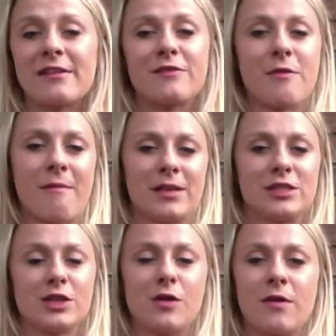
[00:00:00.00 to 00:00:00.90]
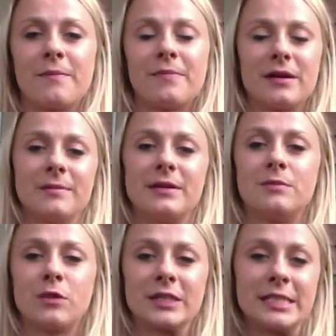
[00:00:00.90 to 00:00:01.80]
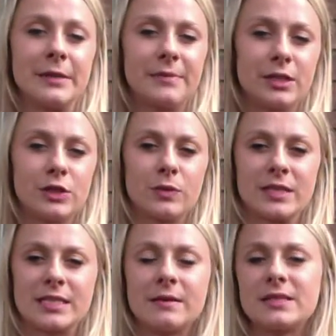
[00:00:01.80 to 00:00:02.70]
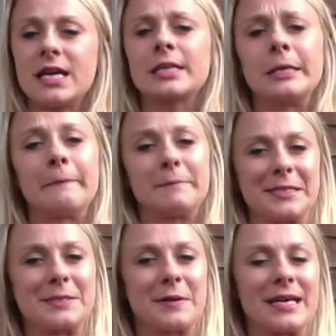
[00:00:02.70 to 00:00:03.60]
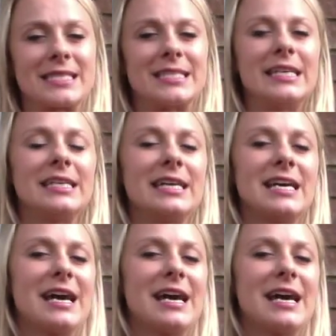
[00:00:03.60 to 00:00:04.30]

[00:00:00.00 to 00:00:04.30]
if you want me to go up a bit more deep into one subject, please don't hesitate.